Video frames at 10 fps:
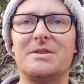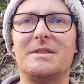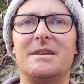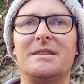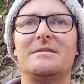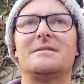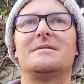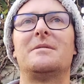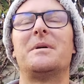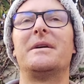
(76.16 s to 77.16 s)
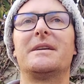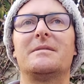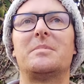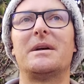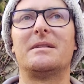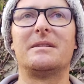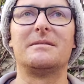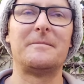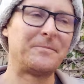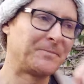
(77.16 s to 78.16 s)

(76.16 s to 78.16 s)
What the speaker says: to the American Pale Ale.